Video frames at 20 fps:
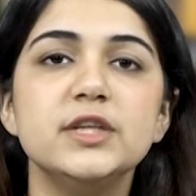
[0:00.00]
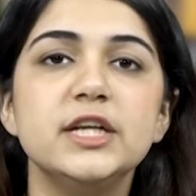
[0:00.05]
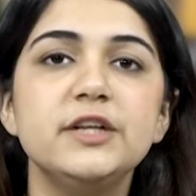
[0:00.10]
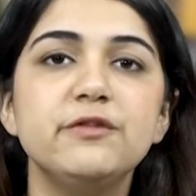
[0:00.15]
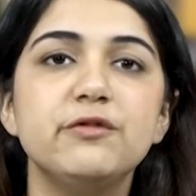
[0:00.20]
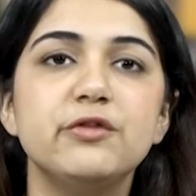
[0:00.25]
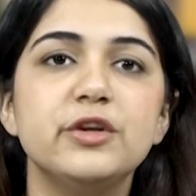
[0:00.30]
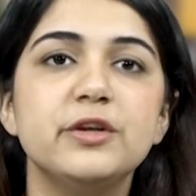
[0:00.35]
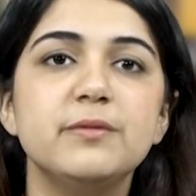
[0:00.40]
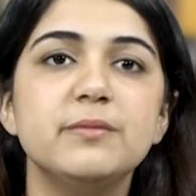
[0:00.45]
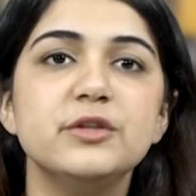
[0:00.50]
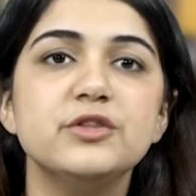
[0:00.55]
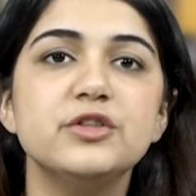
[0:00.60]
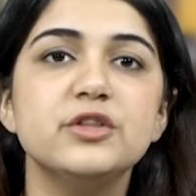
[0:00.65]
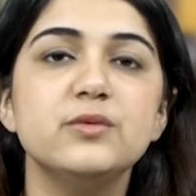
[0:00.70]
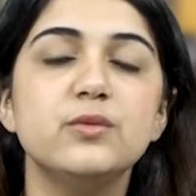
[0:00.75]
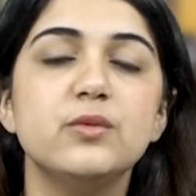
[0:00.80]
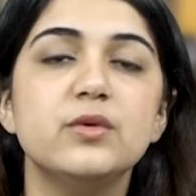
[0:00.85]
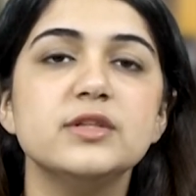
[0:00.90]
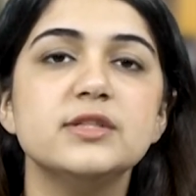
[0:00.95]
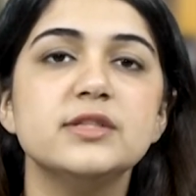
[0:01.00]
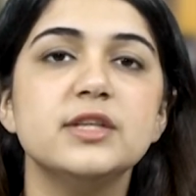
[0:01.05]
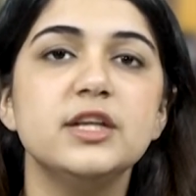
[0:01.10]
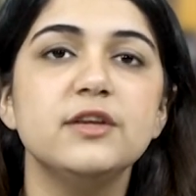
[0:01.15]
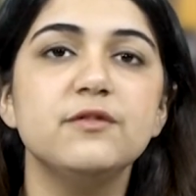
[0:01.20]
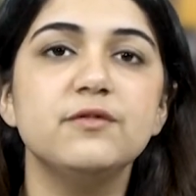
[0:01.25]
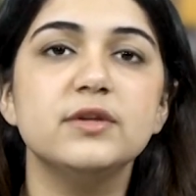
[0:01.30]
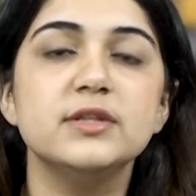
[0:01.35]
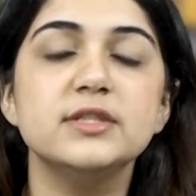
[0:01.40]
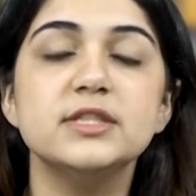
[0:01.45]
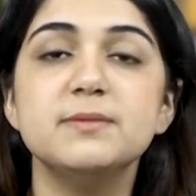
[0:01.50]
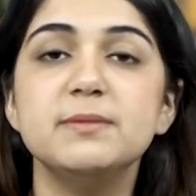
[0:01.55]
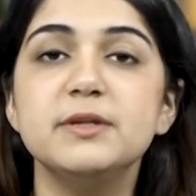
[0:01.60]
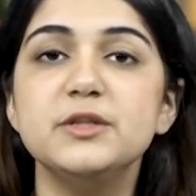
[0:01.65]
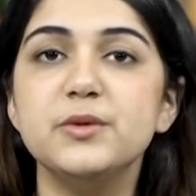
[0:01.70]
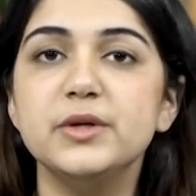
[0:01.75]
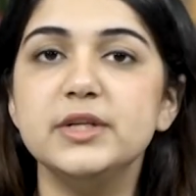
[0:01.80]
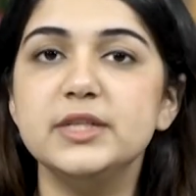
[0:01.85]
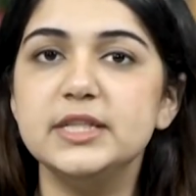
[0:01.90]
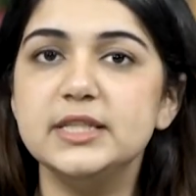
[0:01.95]
date for admission was 31st May
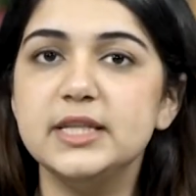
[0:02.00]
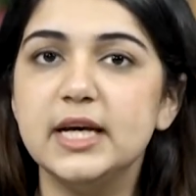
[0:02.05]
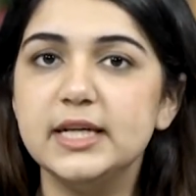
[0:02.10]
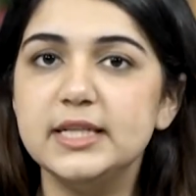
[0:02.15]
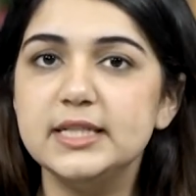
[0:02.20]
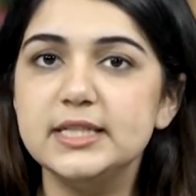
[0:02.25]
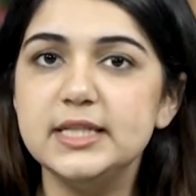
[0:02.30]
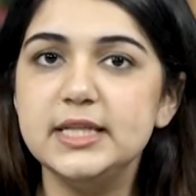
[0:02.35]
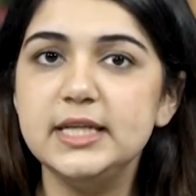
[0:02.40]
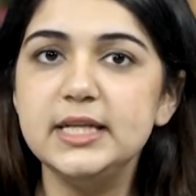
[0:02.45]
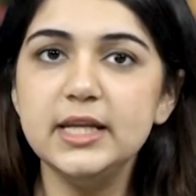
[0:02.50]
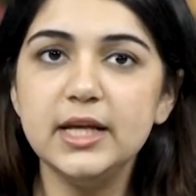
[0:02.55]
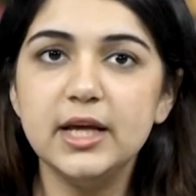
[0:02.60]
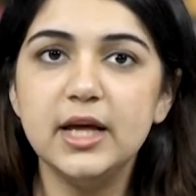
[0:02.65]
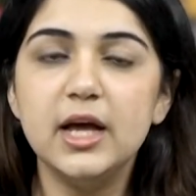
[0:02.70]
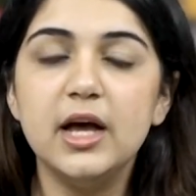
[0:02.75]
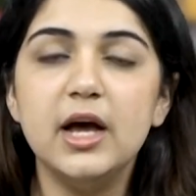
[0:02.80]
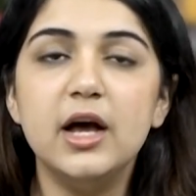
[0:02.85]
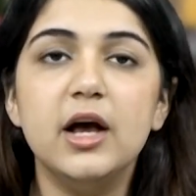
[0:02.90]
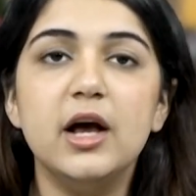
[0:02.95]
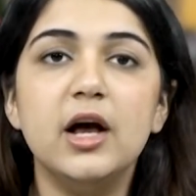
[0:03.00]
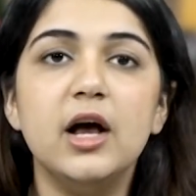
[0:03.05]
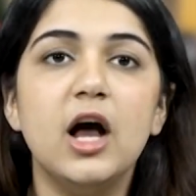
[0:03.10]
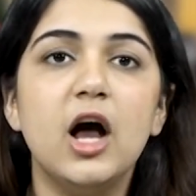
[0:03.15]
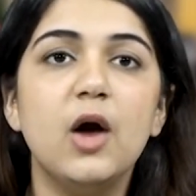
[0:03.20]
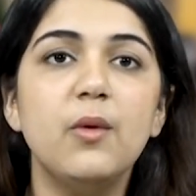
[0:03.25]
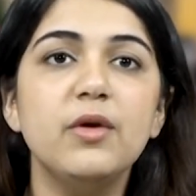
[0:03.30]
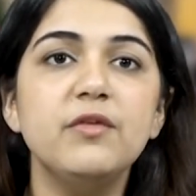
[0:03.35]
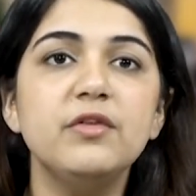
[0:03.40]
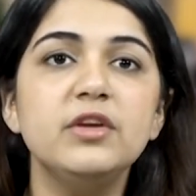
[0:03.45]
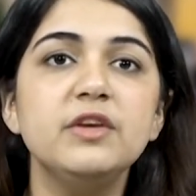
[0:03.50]
2019. However,